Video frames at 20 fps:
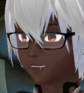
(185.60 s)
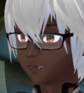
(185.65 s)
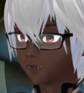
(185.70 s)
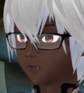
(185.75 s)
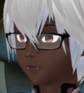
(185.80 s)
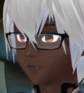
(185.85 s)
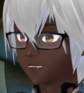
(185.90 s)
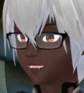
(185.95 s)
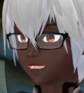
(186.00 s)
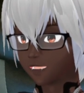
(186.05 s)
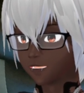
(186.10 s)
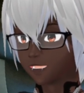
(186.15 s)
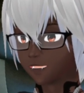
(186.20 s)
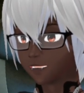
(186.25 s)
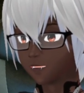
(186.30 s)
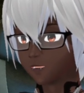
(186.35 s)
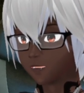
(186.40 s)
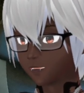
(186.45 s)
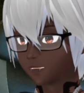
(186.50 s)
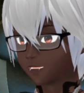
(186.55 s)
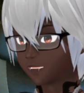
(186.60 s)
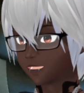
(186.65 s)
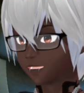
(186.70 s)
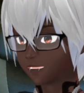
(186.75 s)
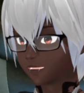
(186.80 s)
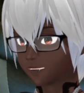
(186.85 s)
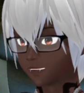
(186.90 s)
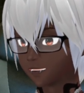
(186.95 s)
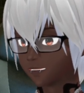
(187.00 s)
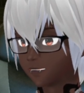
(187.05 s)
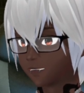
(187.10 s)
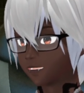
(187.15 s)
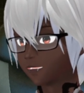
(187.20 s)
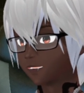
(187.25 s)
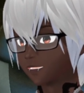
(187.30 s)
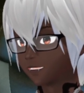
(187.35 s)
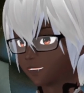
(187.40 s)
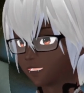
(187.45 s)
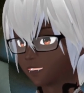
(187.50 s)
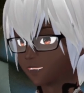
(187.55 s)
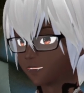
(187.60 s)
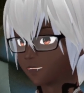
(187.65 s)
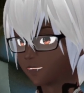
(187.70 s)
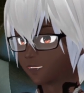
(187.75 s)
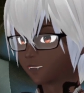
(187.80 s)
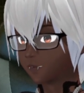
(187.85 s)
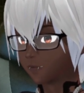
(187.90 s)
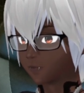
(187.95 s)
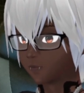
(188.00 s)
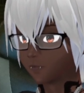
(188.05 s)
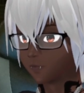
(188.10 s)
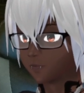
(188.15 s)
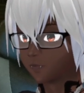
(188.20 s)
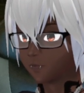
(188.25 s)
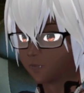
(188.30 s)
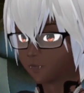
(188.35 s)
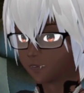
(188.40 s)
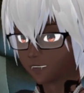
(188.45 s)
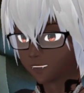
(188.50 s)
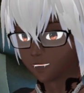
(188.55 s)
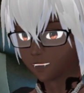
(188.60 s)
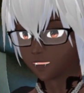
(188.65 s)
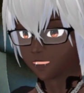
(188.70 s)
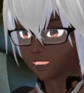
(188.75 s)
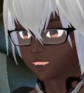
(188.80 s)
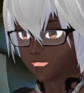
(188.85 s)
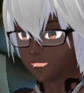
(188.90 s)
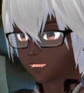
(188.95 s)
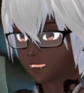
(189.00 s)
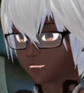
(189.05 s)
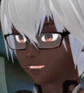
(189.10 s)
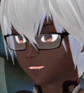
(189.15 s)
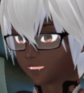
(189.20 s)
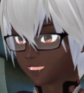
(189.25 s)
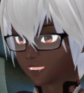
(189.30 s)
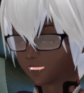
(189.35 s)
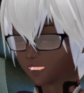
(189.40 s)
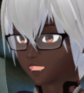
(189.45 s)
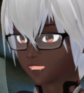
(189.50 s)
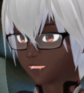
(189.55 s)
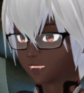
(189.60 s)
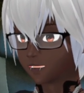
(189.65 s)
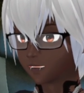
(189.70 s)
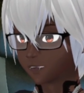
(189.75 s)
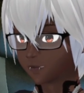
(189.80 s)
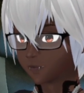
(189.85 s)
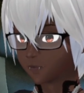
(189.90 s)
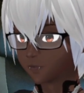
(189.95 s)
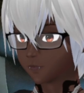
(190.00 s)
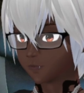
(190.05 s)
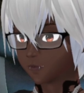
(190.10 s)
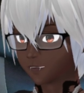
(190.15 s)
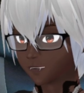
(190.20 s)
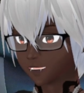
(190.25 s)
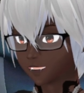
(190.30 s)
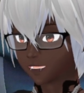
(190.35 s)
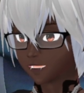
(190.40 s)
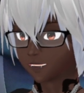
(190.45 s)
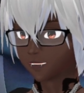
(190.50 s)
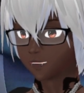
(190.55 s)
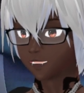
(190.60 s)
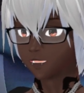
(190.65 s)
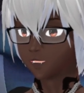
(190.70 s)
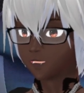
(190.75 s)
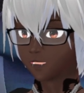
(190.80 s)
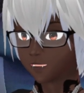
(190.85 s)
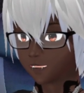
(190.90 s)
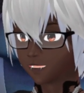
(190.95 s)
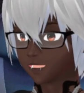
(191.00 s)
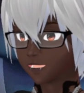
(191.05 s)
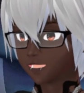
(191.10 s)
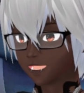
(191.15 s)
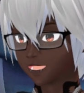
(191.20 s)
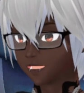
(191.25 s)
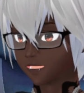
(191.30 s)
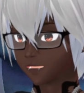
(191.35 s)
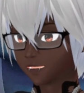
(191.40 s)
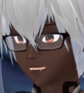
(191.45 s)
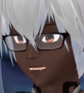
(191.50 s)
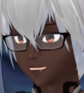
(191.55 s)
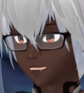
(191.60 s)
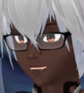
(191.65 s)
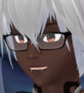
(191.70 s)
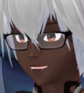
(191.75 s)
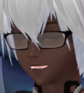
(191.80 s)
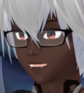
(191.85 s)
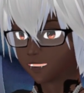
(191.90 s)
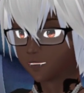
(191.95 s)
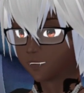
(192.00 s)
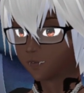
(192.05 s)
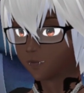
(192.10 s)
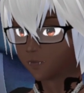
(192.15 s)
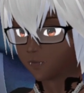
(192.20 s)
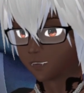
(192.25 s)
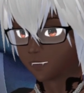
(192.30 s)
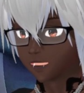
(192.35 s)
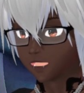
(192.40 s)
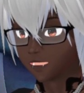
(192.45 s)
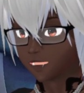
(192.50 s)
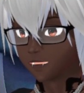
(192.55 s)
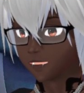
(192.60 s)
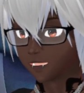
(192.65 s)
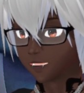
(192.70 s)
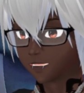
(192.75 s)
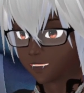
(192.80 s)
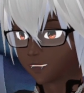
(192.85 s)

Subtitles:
Because if it's two individual instances of damage and you don't move your target at all, that means you have to really make sure you're going to land it in all of it.